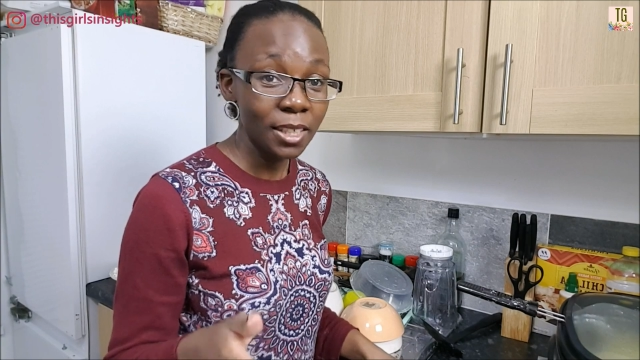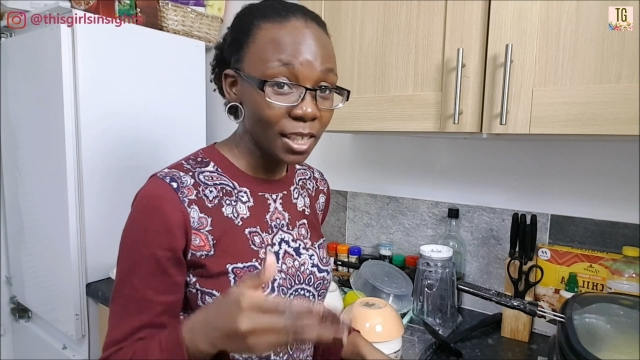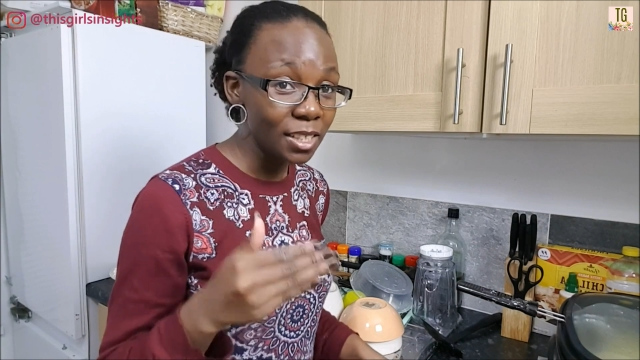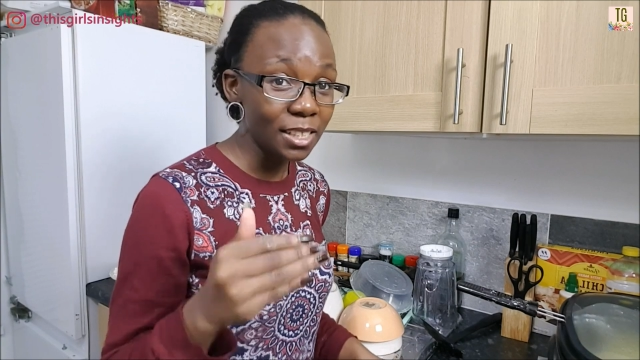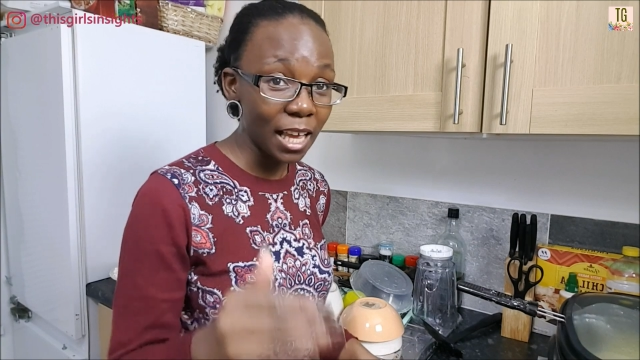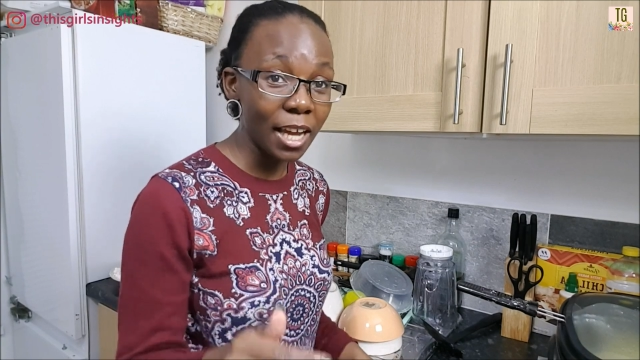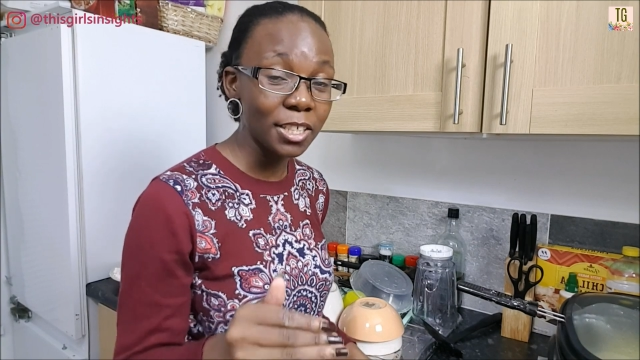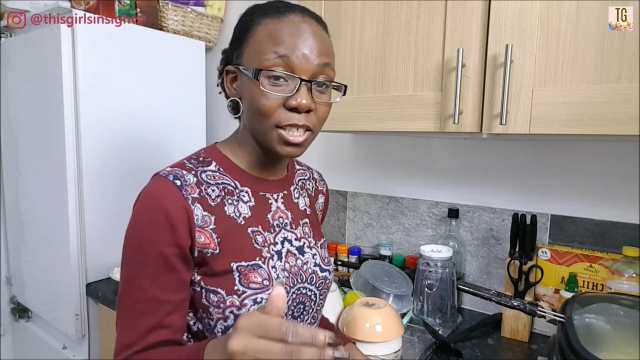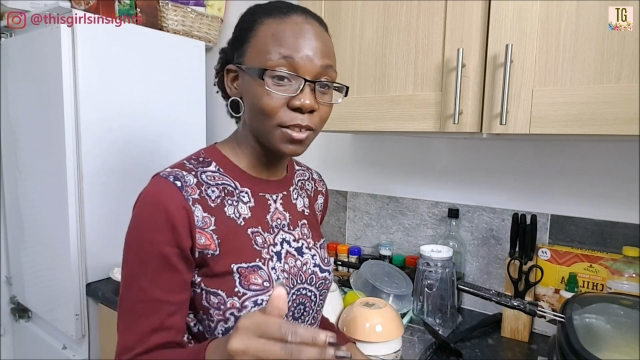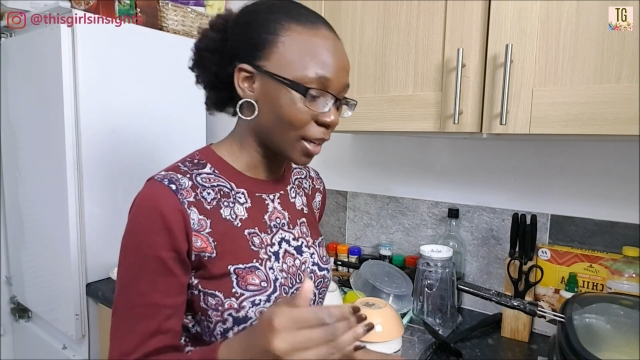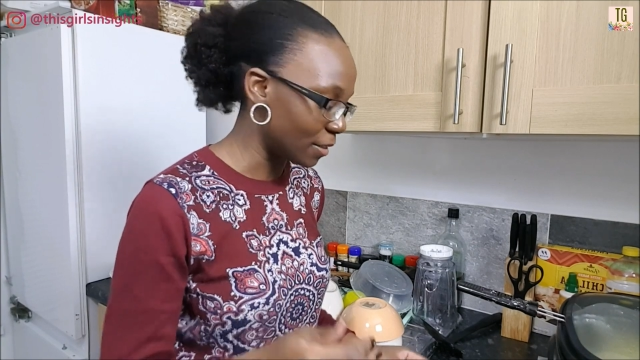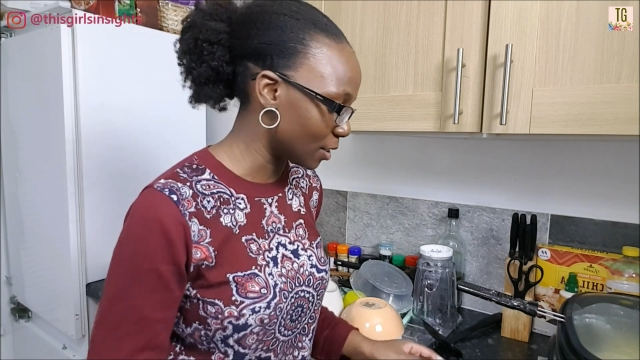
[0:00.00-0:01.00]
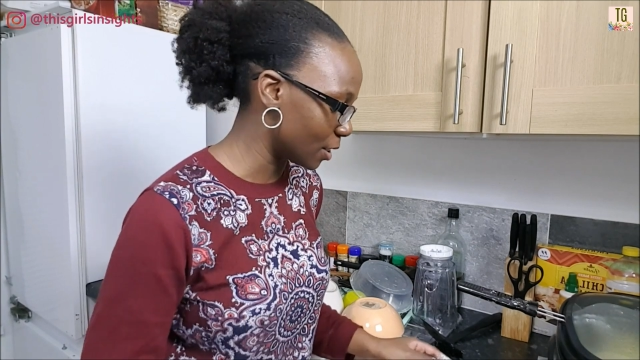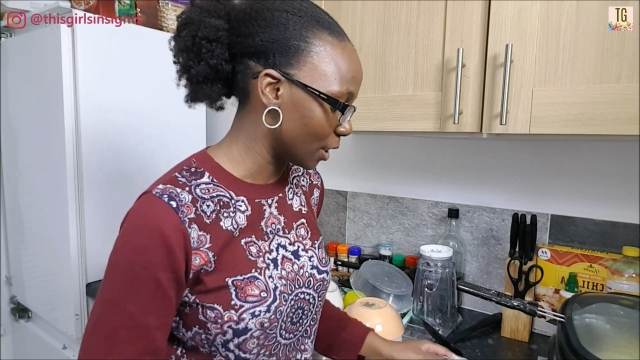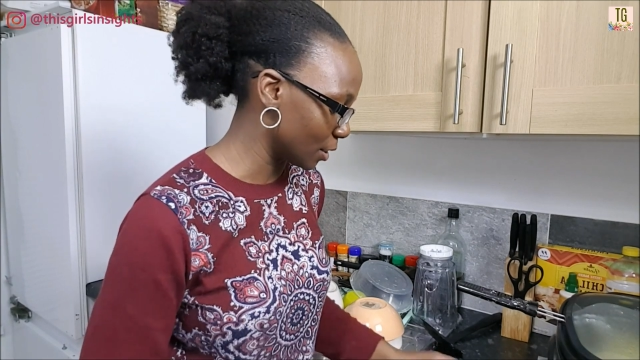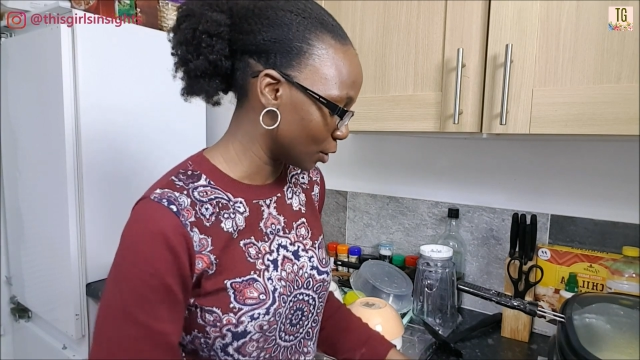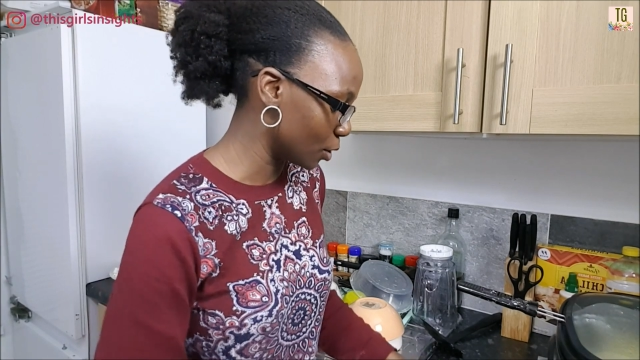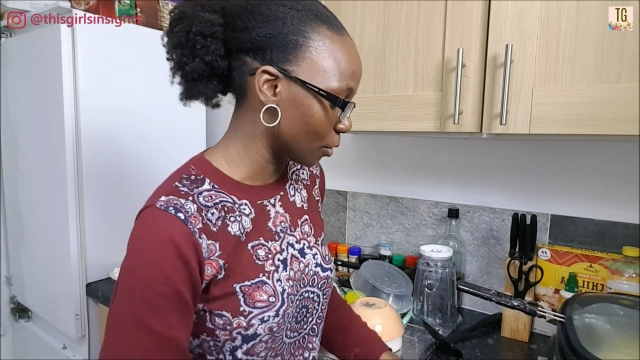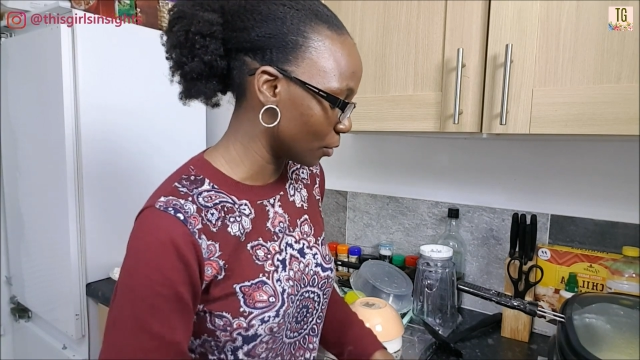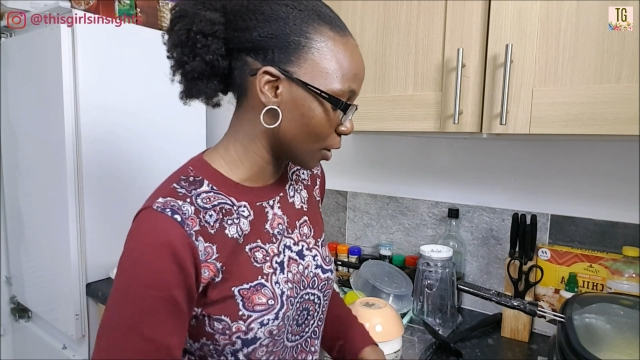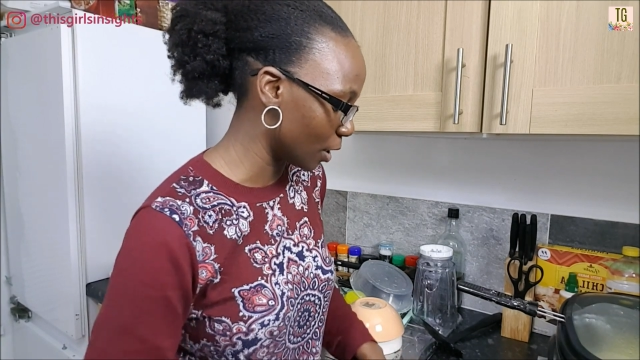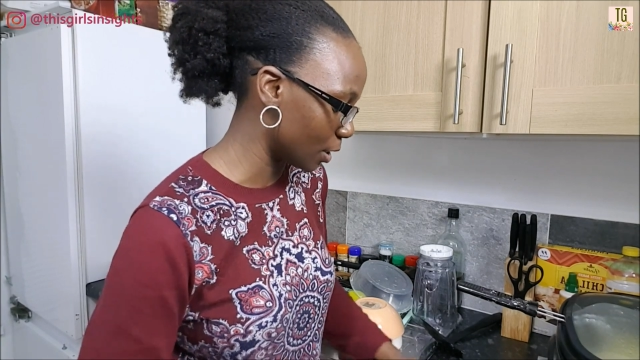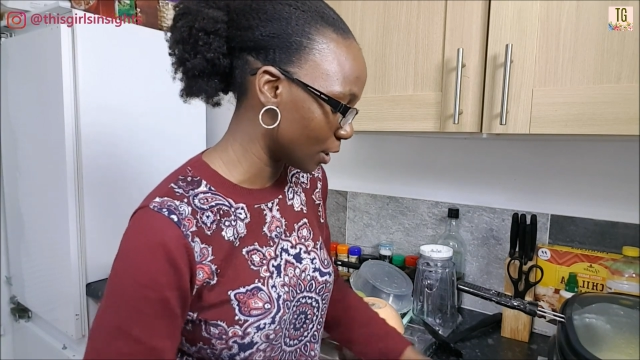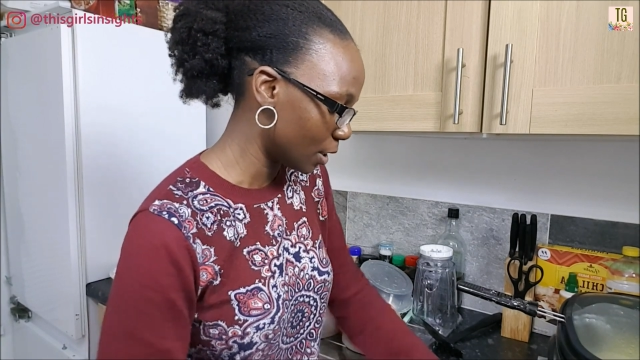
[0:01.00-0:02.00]
It is actually 5 stars so
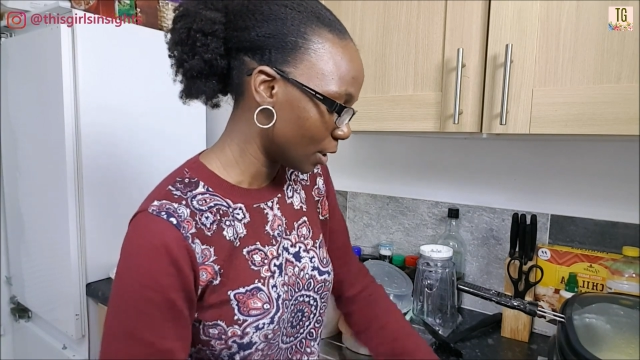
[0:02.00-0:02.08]
far.